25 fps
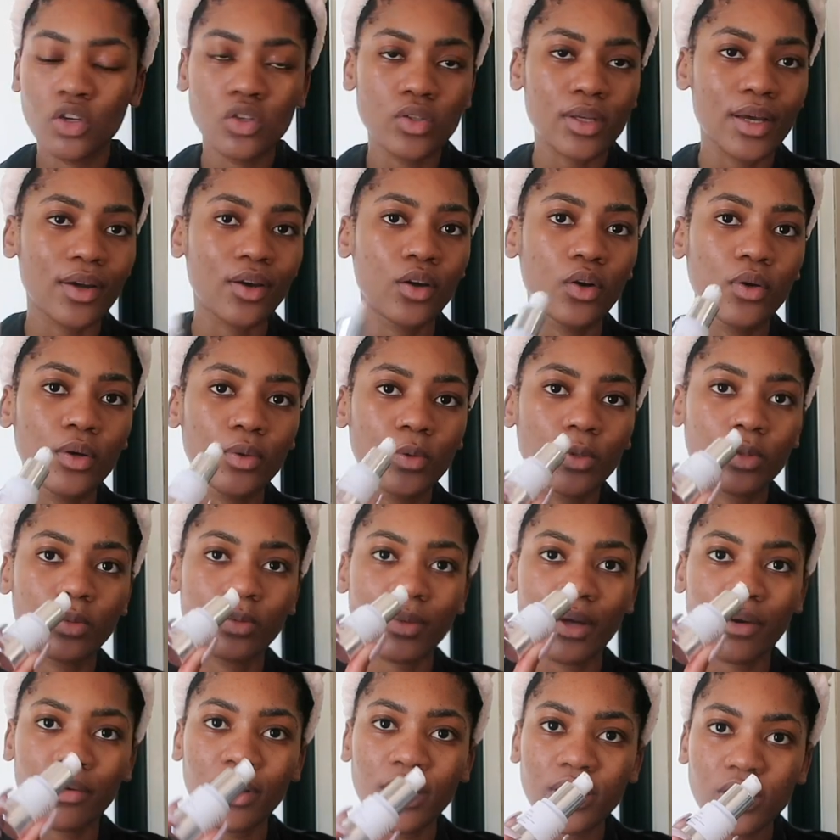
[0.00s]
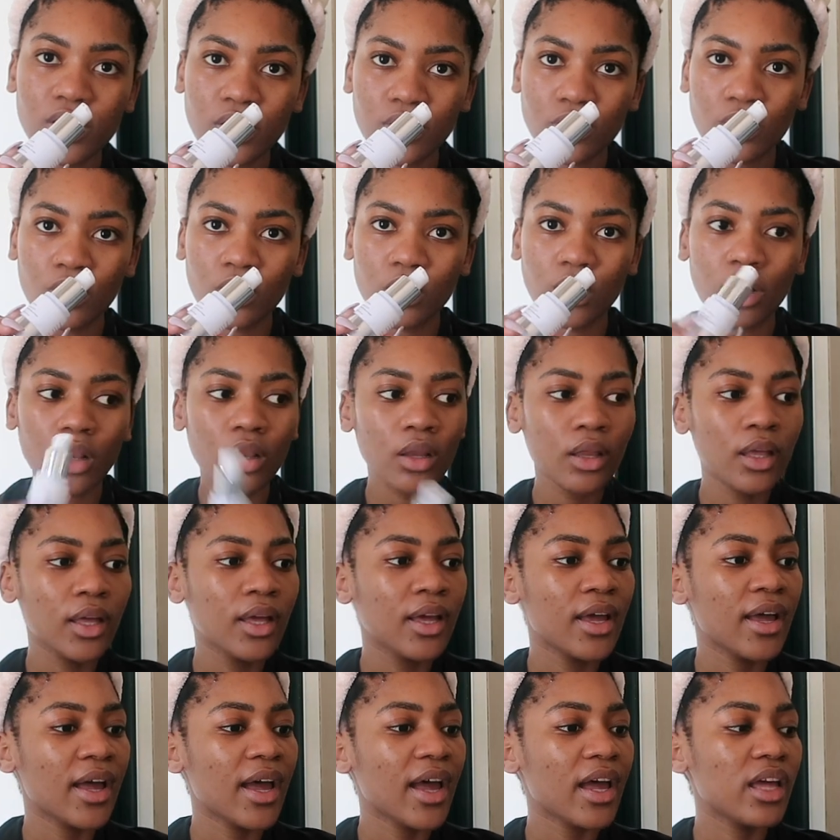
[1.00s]
So I go in with my retinol,
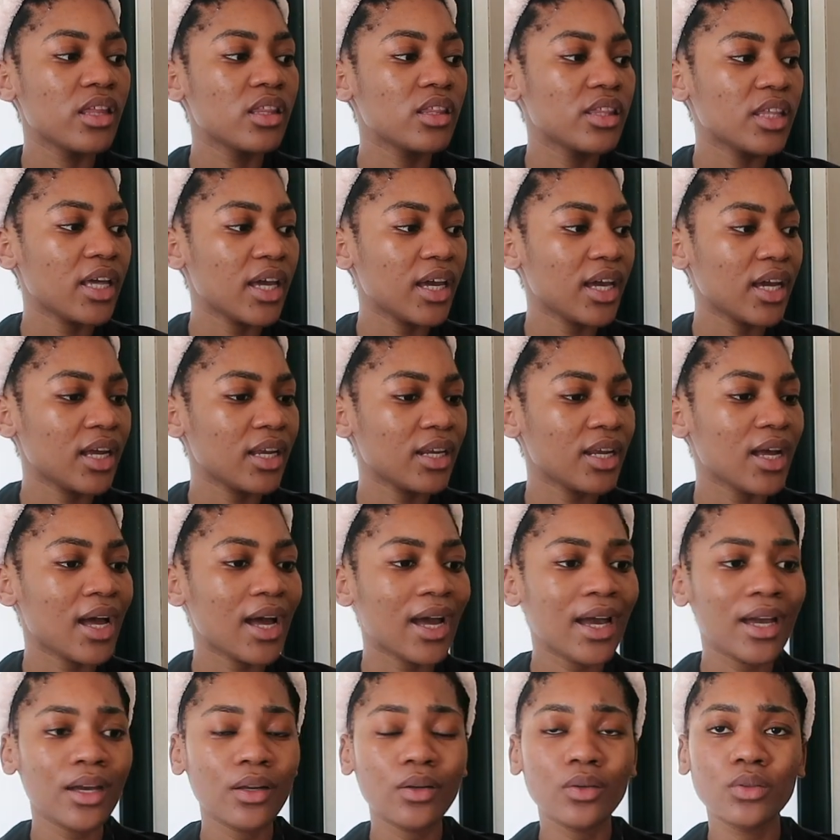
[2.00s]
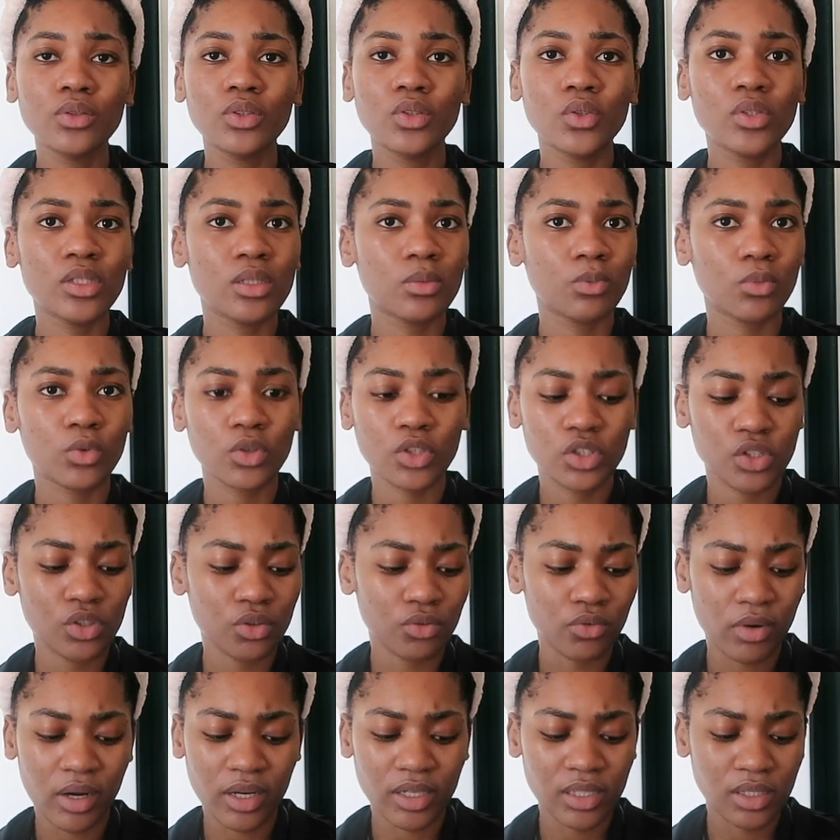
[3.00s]
and then I don't use a
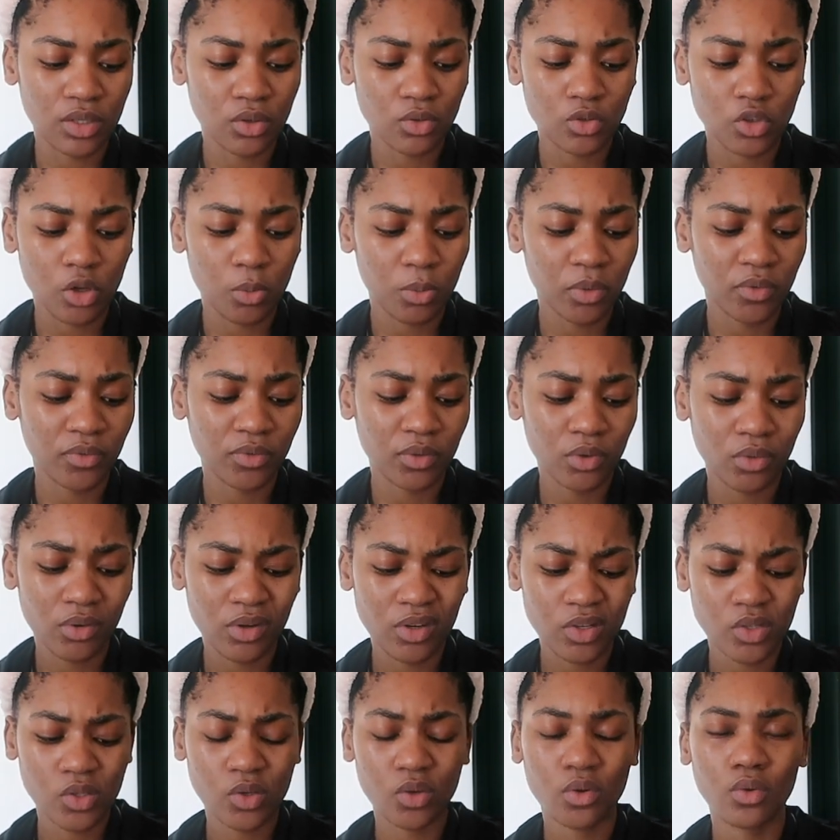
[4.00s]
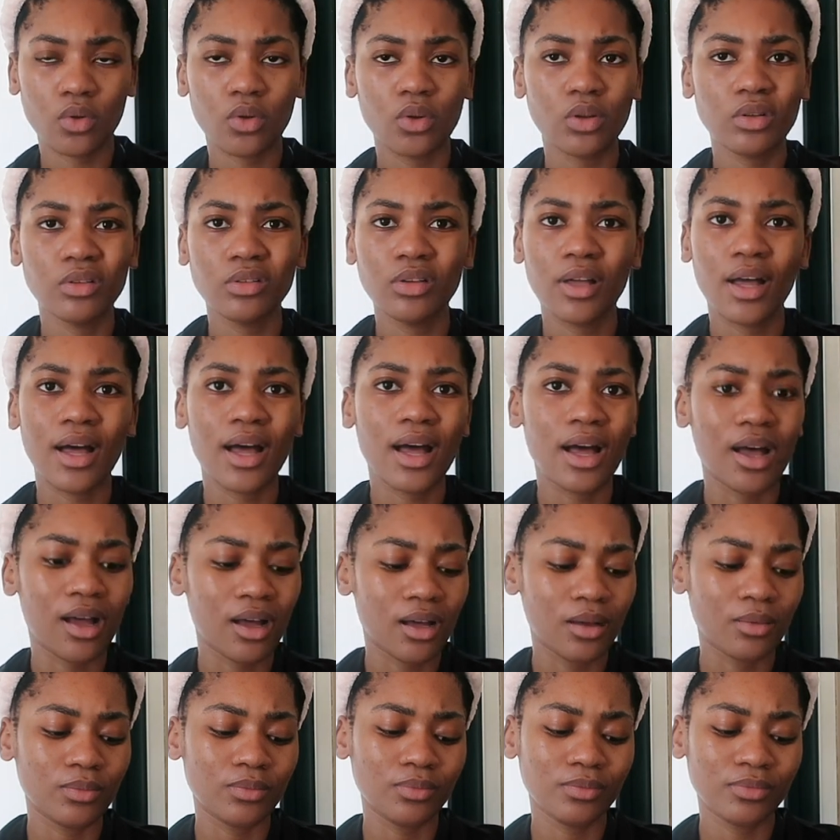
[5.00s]
moisturizer on top of the retinol.
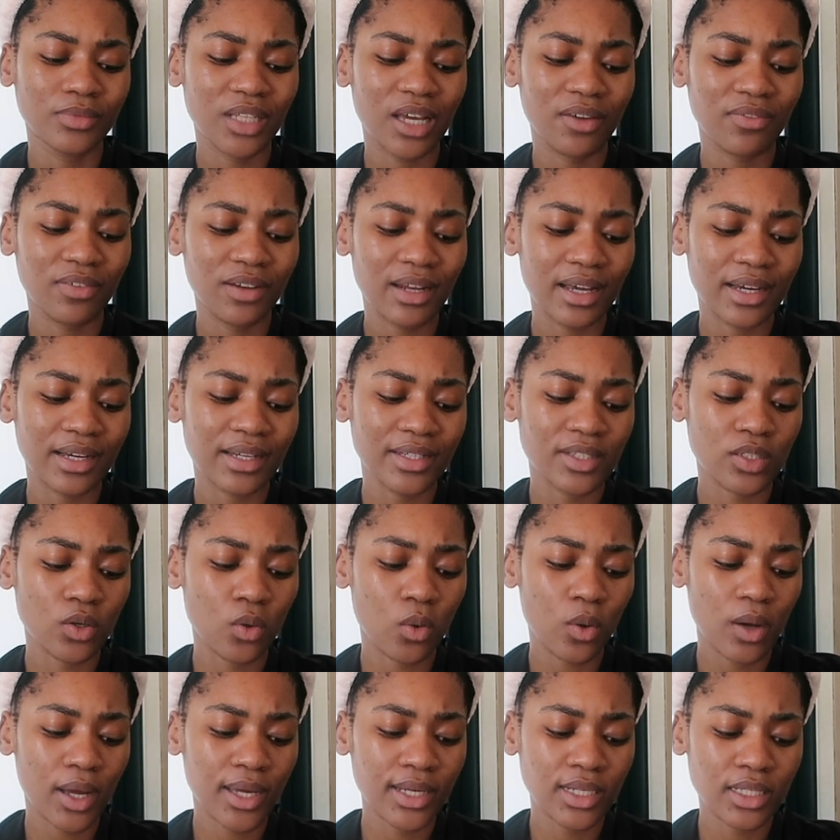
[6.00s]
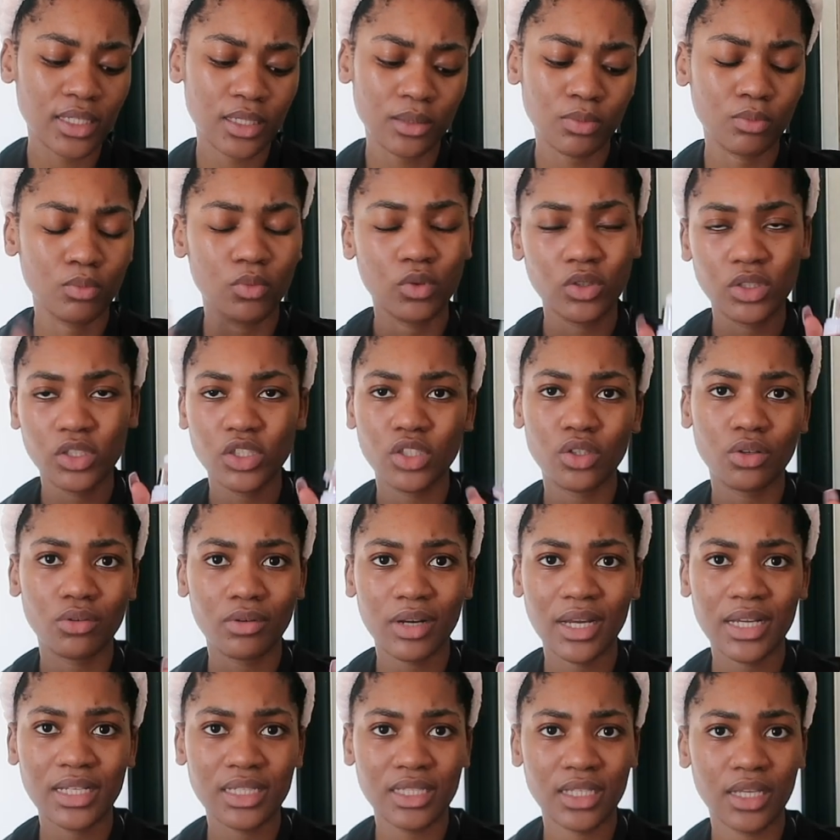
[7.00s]
I feel like it's quite
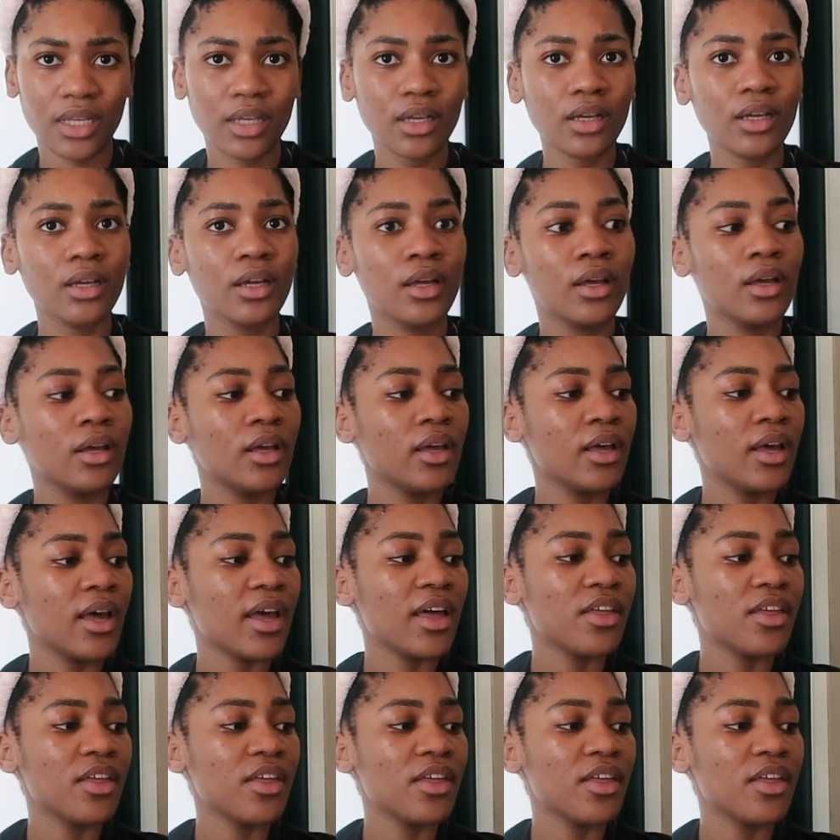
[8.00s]
moisturizing.